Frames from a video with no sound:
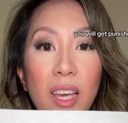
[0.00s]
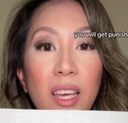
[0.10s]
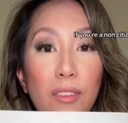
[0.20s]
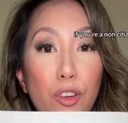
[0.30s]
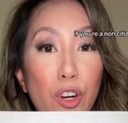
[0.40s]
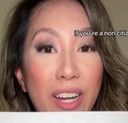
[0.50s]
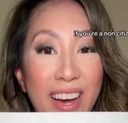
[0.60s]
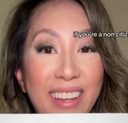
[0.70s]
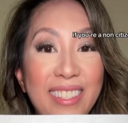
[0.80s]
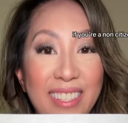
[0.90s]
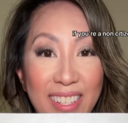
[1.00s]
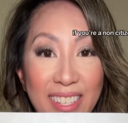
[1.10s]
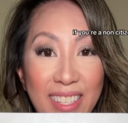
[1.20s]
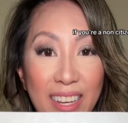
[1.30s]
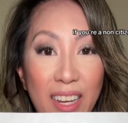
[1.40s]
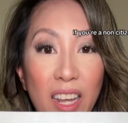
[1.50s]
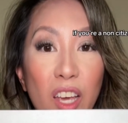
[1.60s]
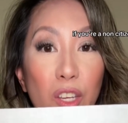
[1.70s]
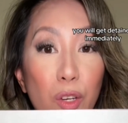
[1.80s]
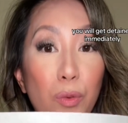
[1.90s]
If you're a non citizen,
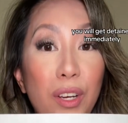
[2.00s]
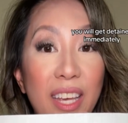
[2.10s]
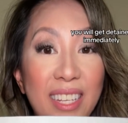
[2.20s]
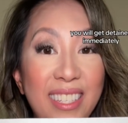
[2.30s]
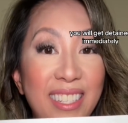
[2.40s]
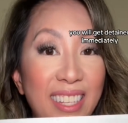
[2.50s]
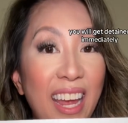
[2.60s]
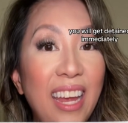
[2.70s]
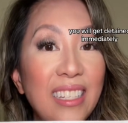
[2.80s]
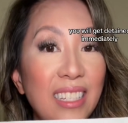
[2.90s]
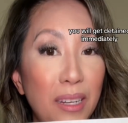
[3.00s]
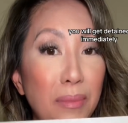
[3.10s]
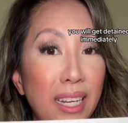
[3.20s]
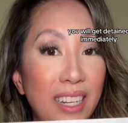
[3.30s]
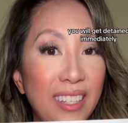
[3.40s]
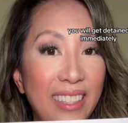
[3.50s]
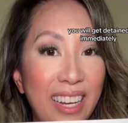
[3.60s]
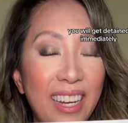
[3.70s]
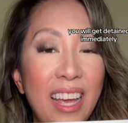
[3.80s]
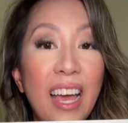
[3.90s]
you will get detained
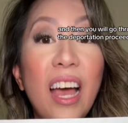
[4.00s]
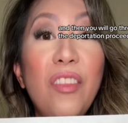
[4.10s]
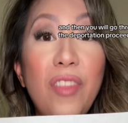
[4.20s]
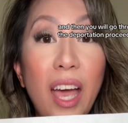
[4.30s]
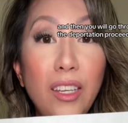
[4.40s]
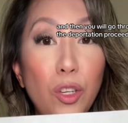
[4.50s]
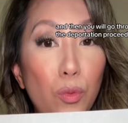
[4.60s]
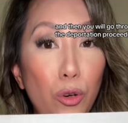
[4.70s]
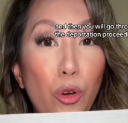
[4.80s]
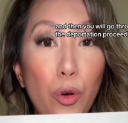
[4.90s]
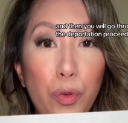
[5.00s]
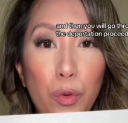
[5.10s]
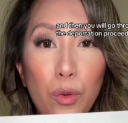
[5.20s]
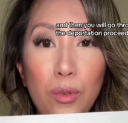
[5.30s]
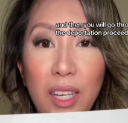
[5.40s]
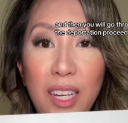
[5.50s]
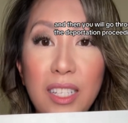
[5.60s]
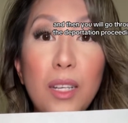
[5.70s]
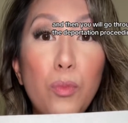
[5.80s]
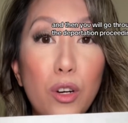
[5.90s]
immediately, and then you will go through the
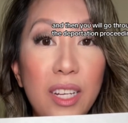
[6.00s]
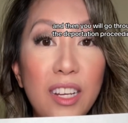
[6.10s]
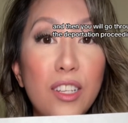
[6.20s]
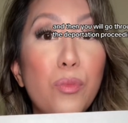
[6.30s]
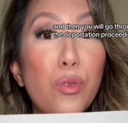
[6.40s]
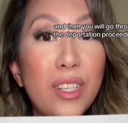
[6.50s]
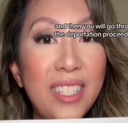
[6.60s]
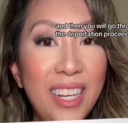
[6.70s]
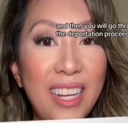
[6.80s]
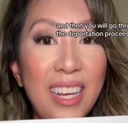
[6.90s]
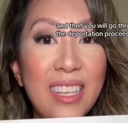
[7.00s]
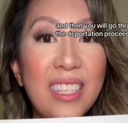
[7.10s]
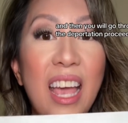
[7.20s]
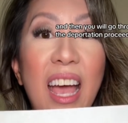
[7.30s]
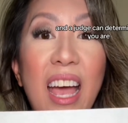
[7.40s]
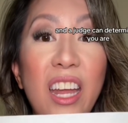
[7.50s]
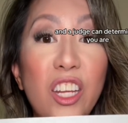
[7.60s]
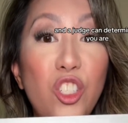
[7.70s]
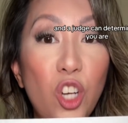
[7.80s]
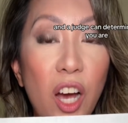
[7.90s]
deportation proceedings, and a
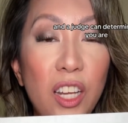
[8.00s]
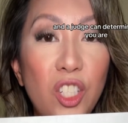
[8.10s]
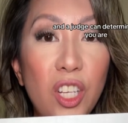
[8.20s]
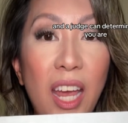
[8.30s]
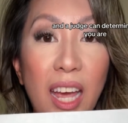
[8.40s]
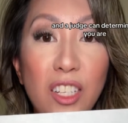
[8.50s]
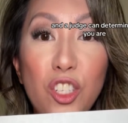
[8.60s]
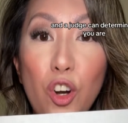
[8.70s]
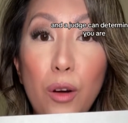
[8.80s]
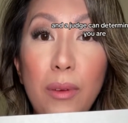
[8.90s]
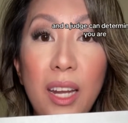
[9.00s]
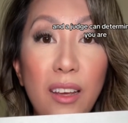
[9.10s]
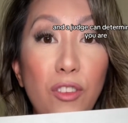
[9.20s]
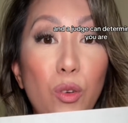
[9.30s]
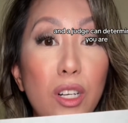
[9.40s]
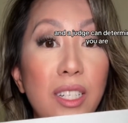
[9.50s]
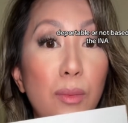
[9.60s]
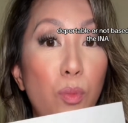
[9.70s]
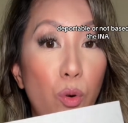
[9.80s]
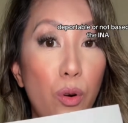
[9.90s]
judge can determine if you are
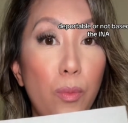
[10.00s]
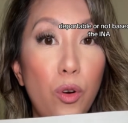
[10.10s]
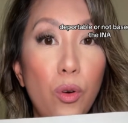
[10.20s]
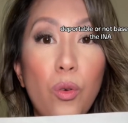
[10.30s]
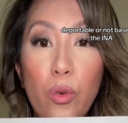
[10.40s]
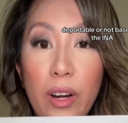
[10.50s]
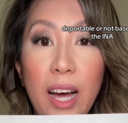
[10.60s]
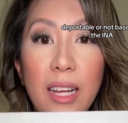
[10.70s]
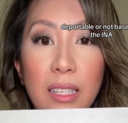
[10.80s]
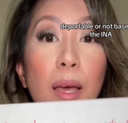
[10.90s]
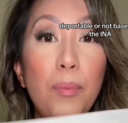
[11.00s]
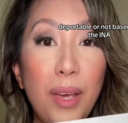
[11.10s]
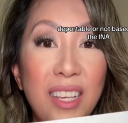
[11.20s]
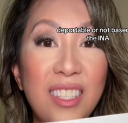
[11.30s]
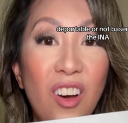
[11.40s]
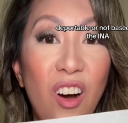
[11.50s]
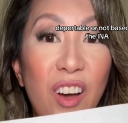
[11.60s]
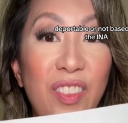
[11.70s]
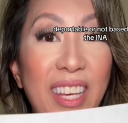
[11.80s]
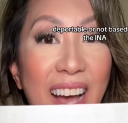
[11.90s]
deportable or not, based
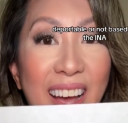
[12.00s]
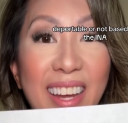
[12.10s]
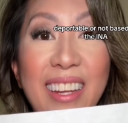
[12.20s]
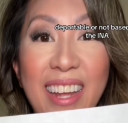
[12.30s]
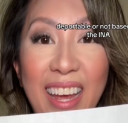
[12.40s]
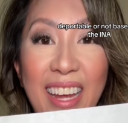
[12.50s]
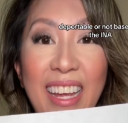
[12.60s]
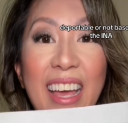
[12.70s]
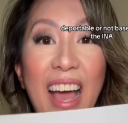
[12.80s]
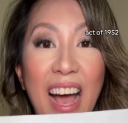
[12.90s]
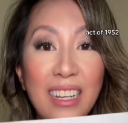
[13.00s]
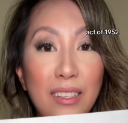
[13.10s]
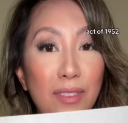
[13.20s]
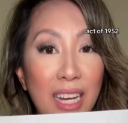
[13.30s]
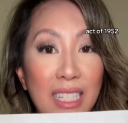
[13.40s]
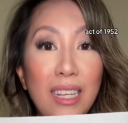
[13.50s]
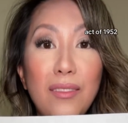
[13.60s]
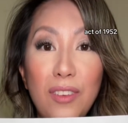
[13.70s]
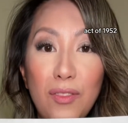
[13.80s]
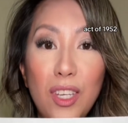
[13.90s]
on the INA Act of
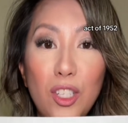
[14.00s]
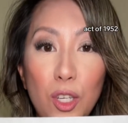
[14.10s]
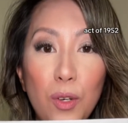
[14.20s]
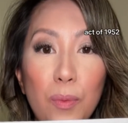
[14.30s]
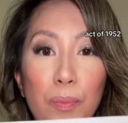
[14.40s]
1952.